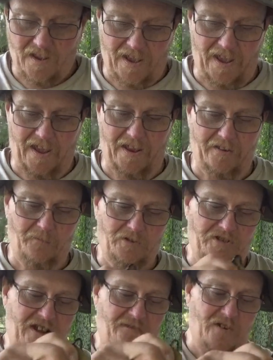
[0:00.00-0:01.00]
and was
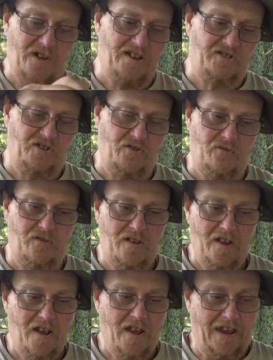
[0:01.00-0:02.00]
never issued,
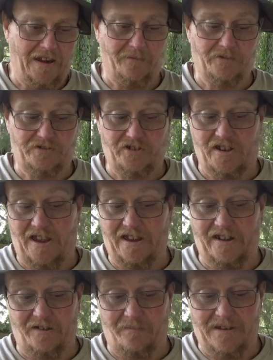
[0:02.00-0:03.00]
and it was just
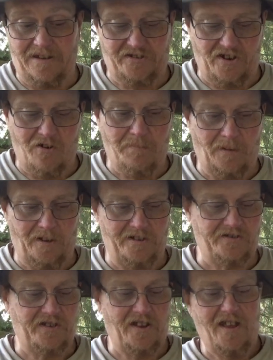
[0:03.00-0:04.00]
ended up being
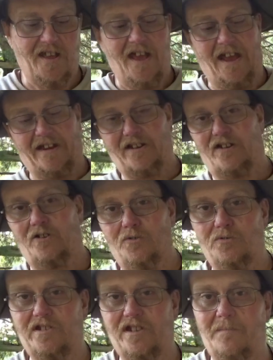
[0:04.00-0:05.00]
surplus. And the cool thing